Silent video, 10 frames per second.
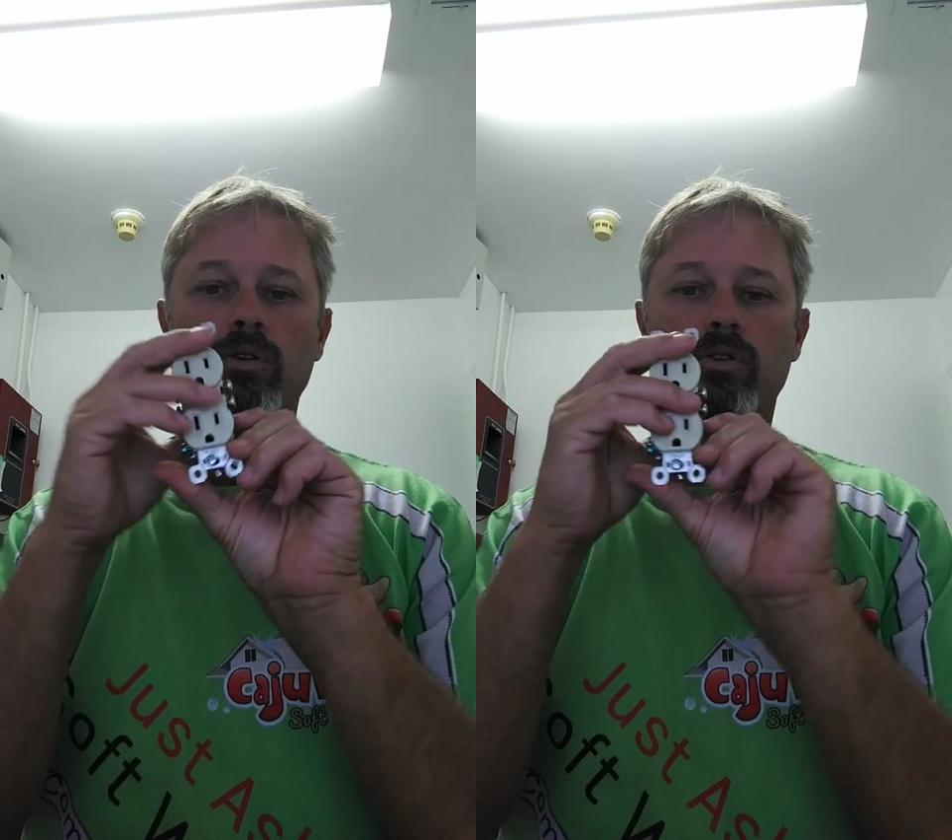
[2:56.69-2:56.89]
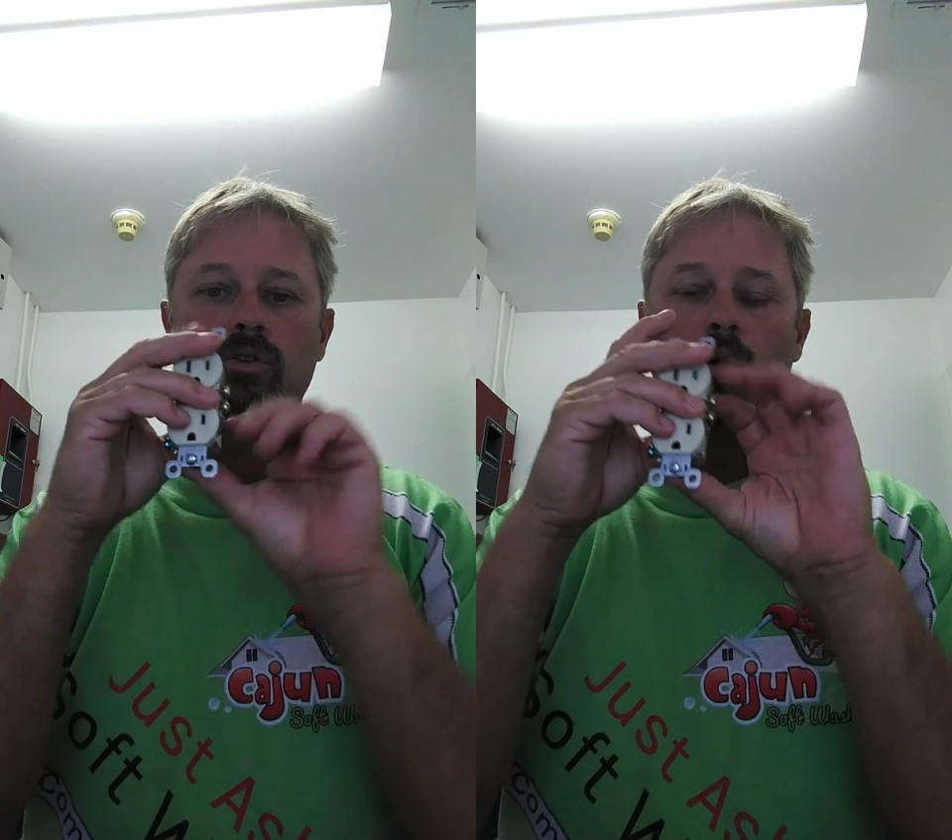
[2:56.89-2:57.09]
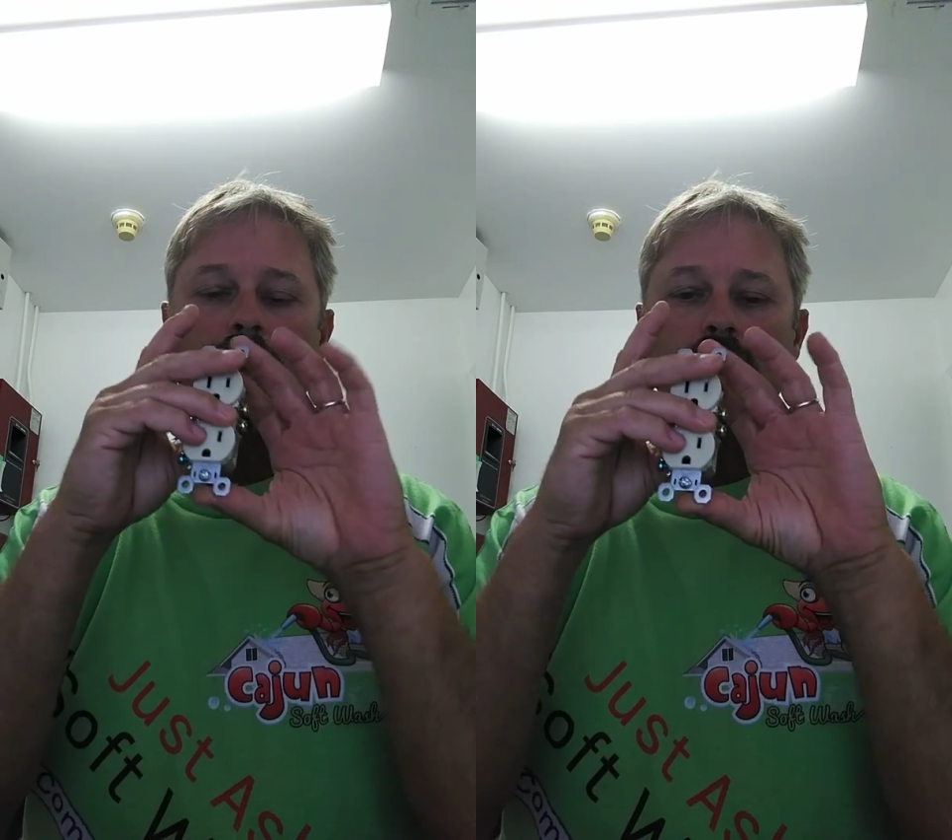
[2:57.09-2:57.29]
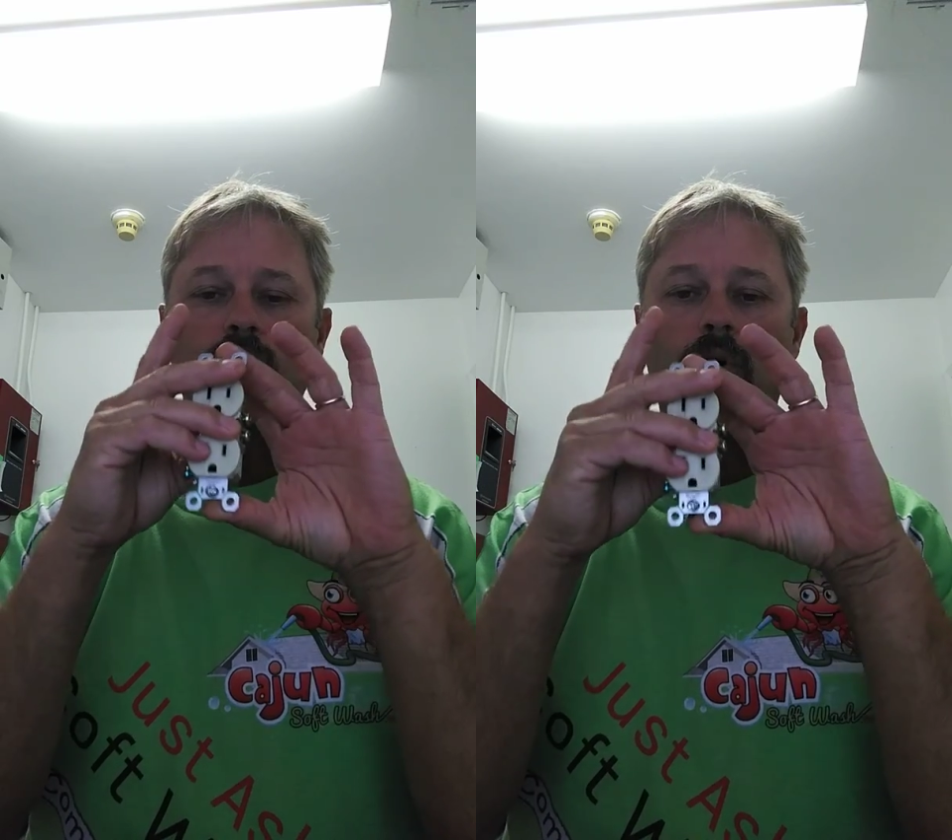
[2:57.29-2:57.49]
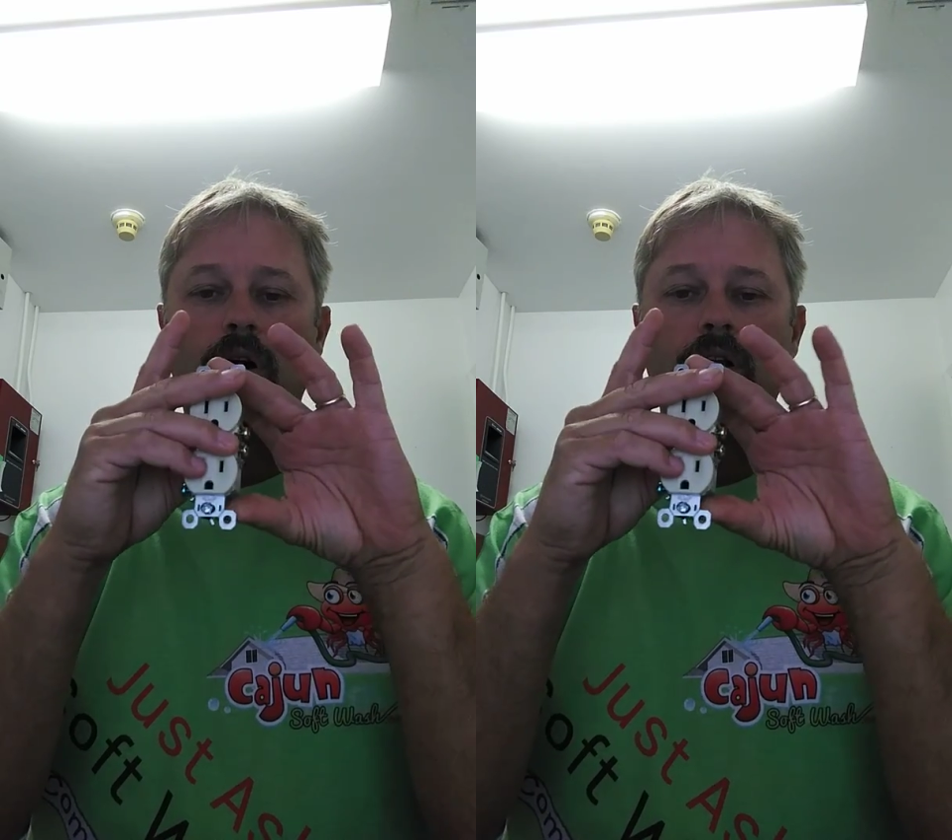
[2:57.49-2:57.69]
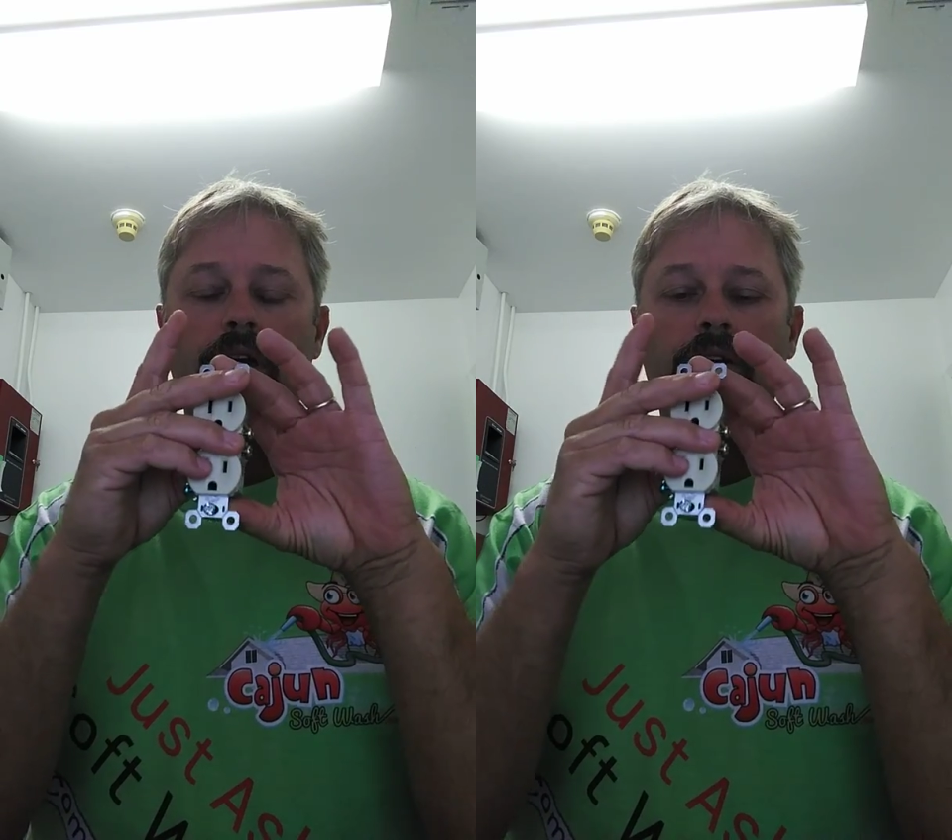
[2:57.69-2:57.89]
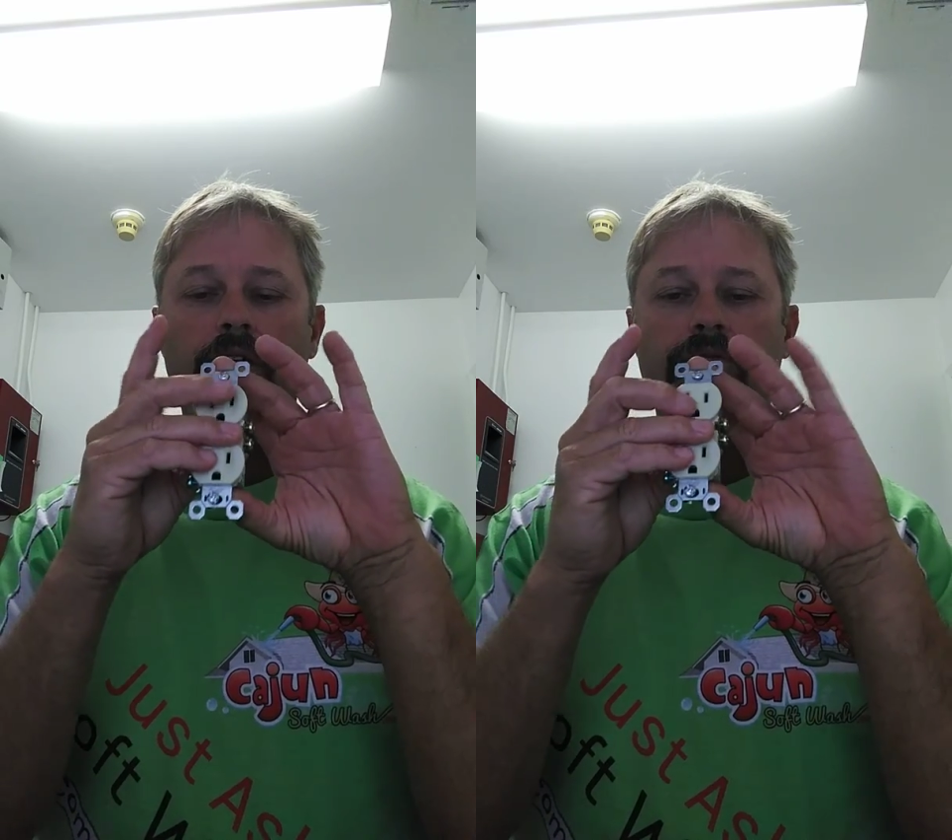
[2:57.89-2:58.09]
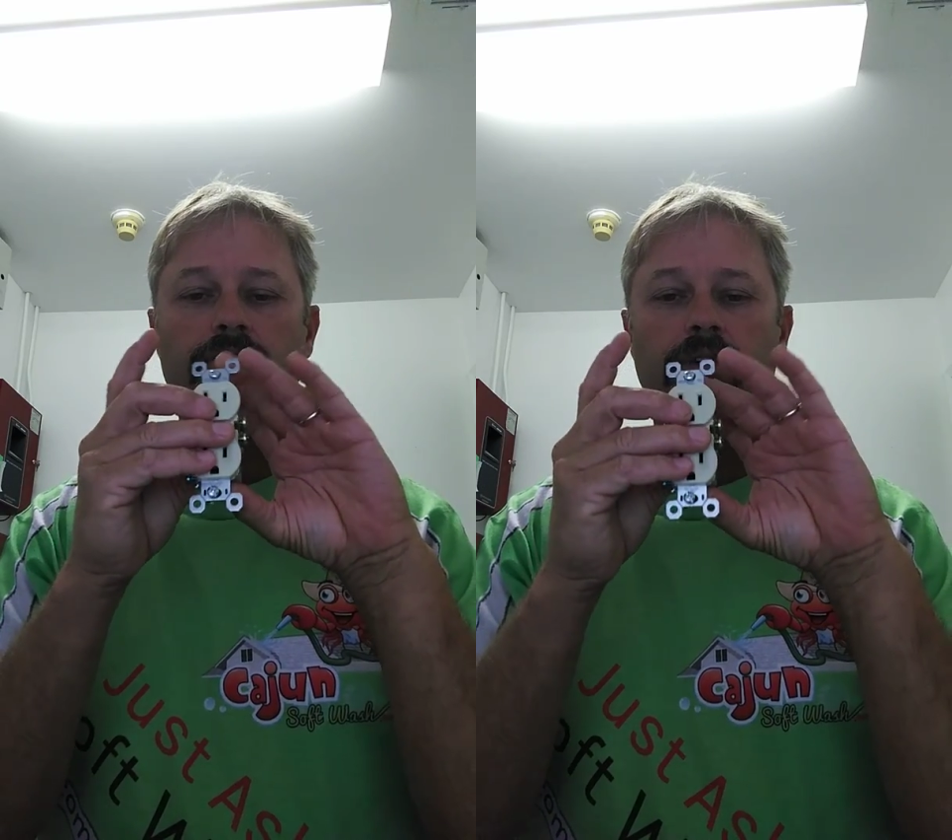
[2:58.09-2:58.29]
So as water,
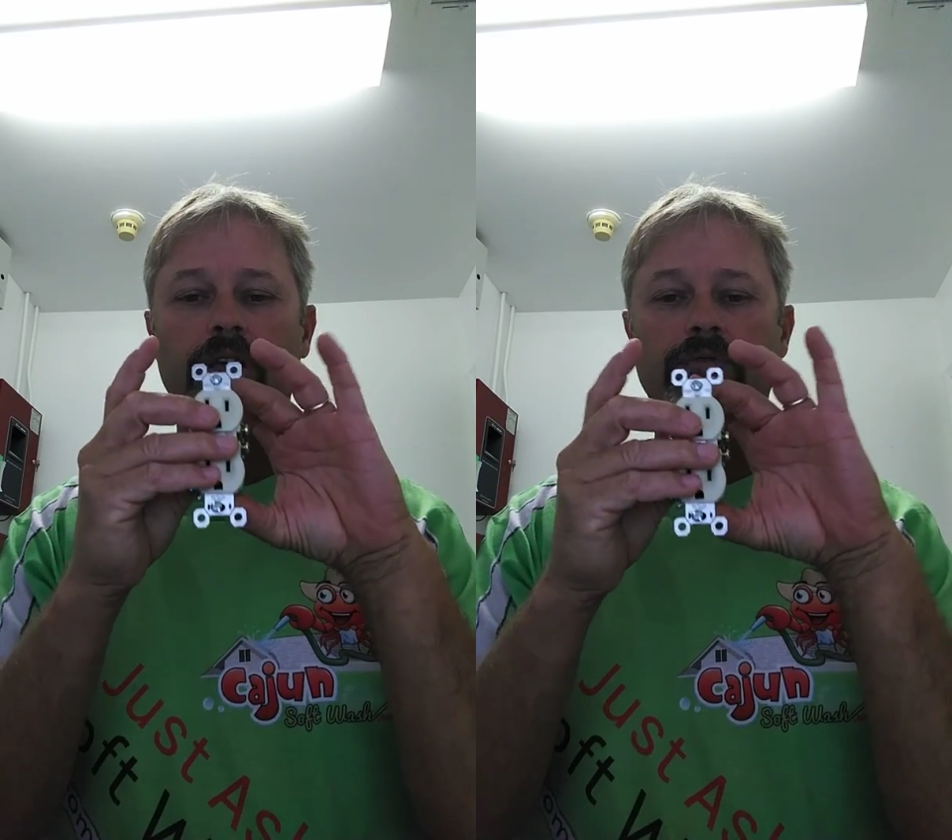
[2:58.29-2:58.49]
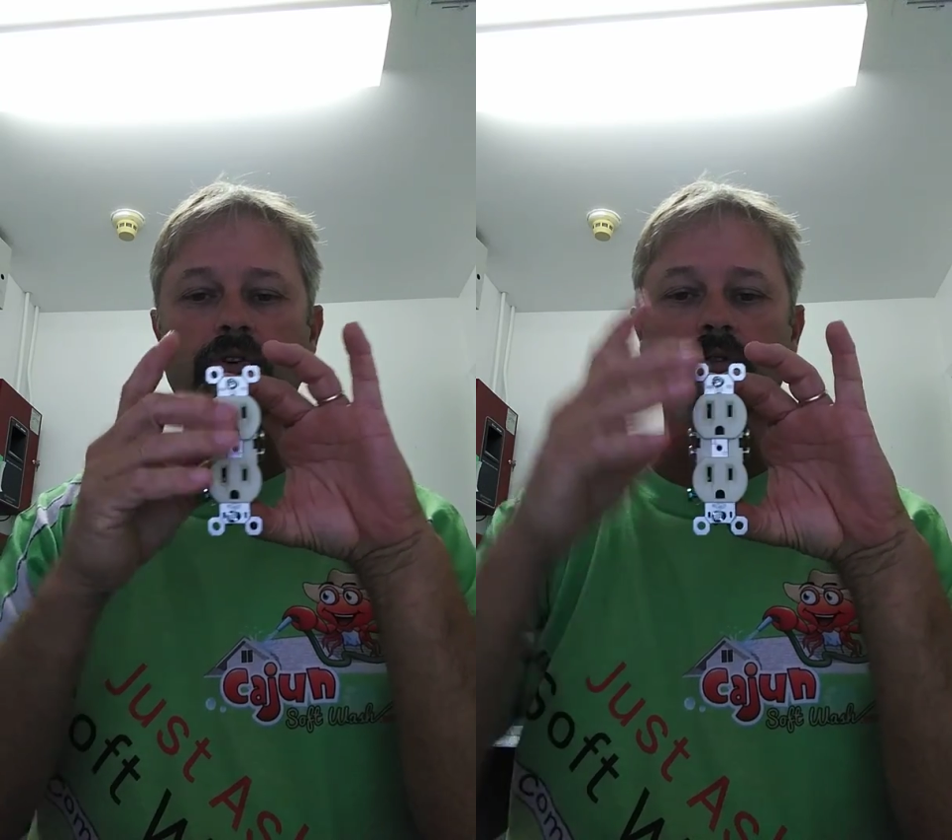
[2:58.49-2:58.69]
if